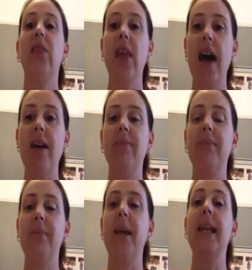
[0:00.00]
that
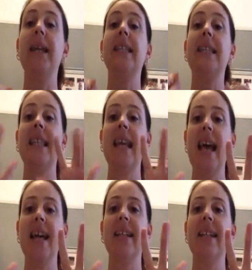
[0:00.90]
makes 10.
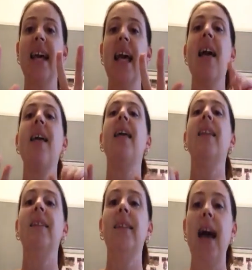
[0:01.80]

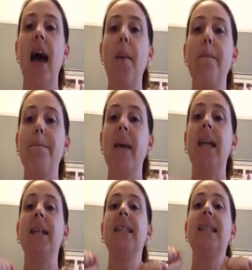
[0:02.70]
That
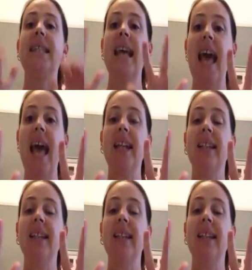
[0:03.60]
makes 10.